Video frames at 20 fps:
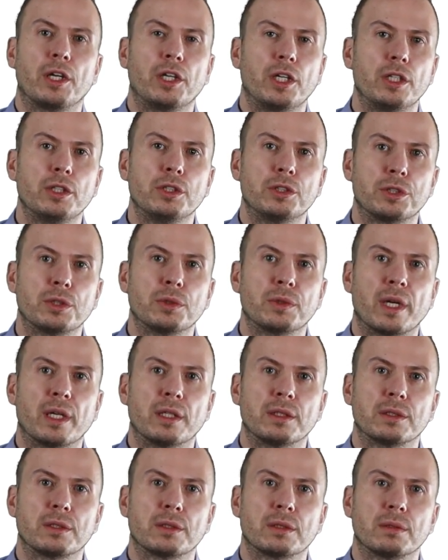
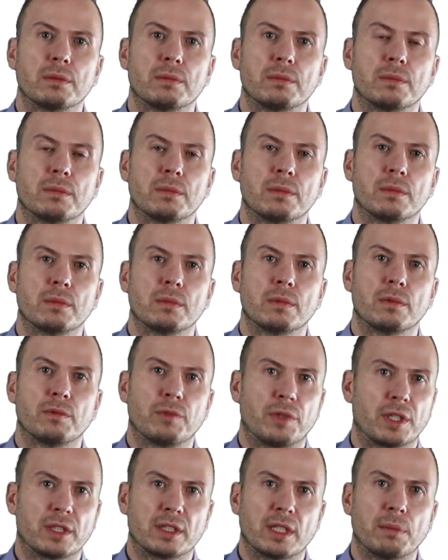insurance,
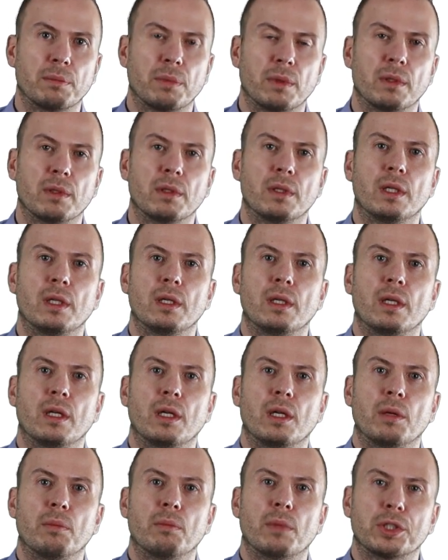for example,
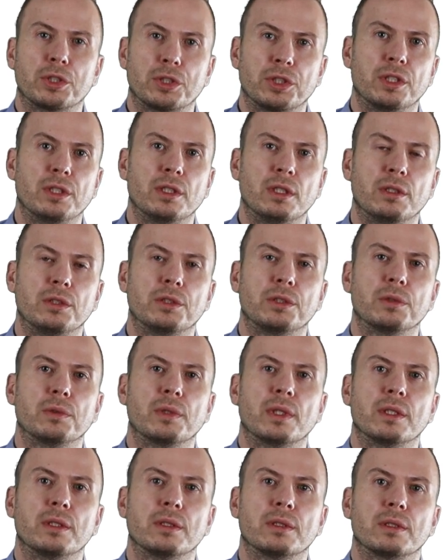machine
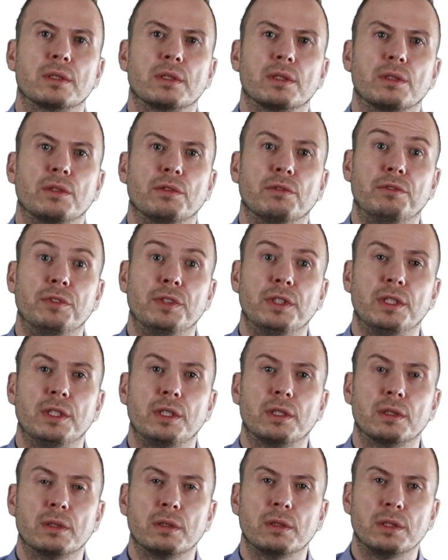insurance,
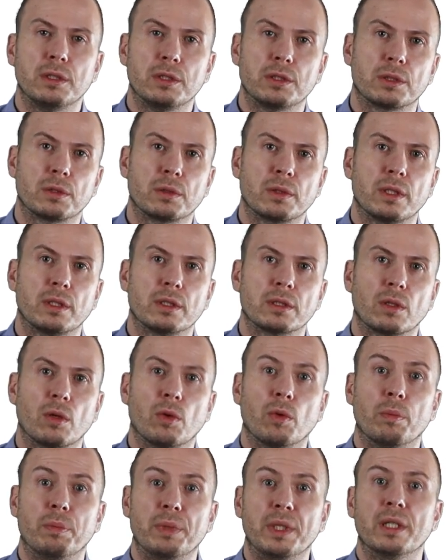vehicle insurance
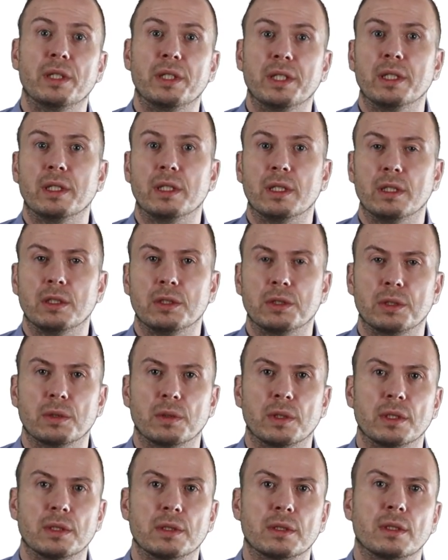or building
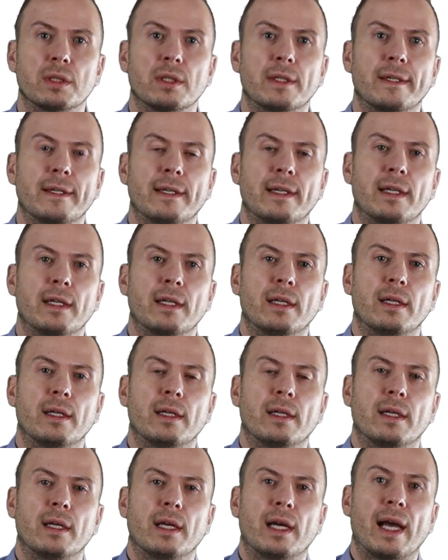insurance,
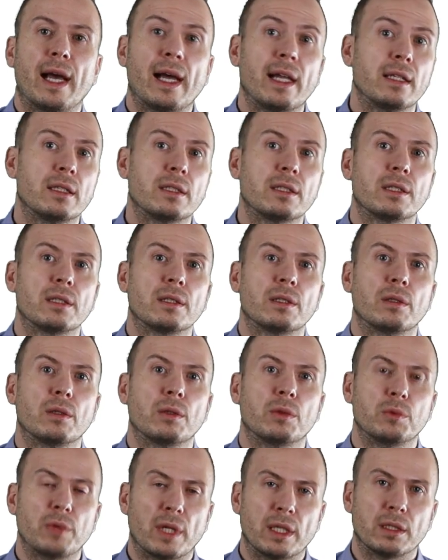and
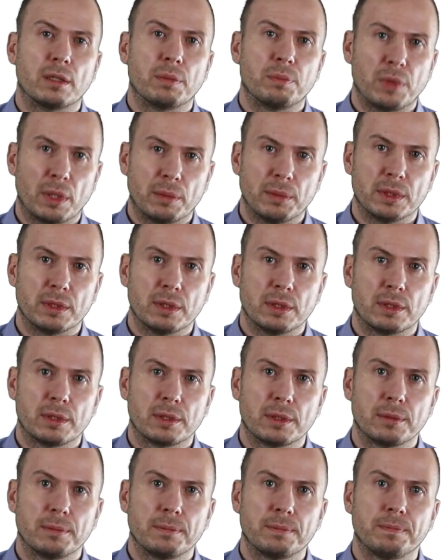rent
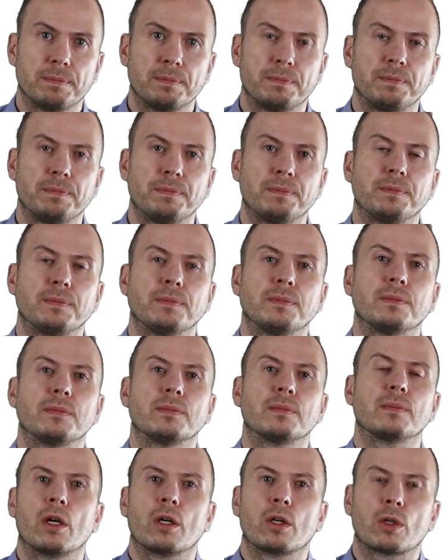premises.
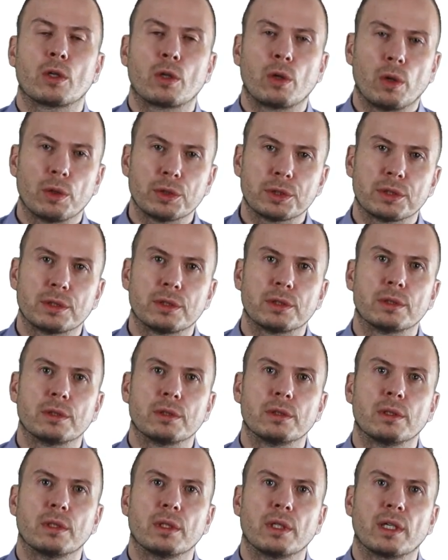Costs
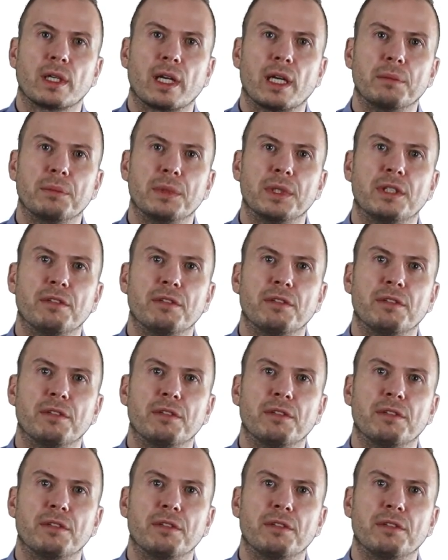can be